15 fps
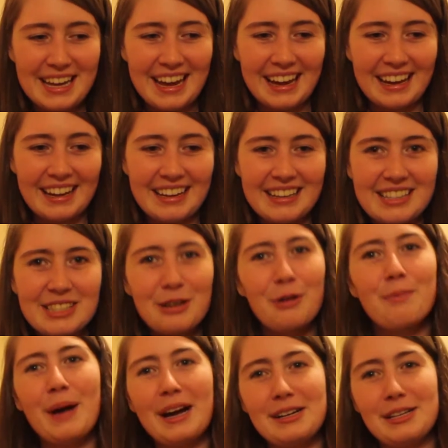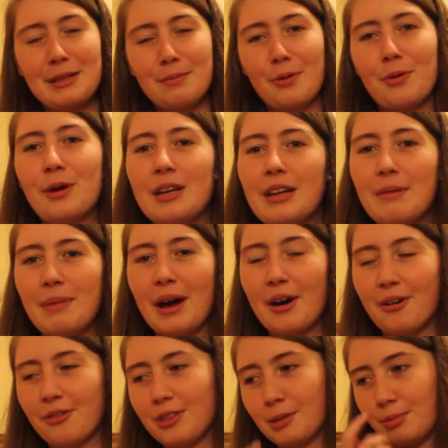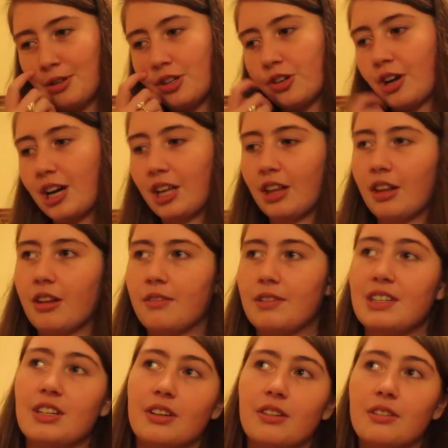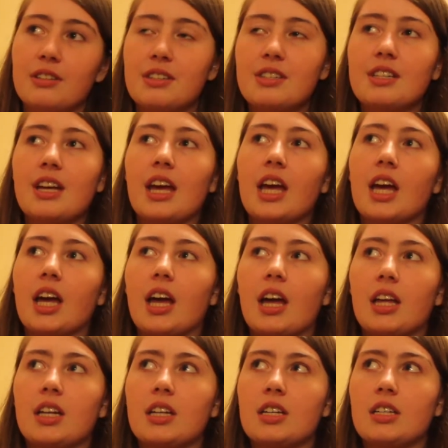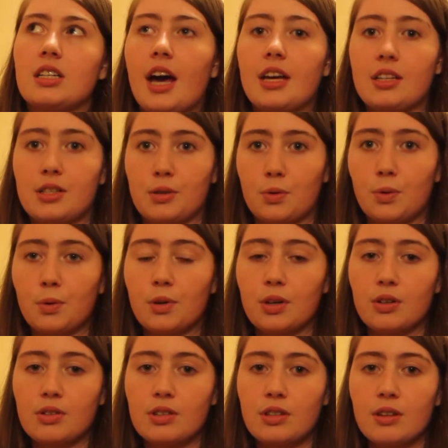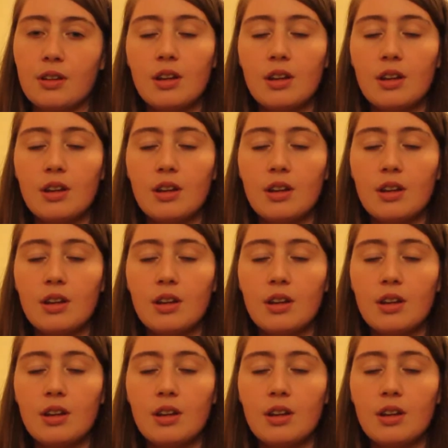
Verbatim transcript: yeah, so back to the point about the portrayal of adults and high schoolers.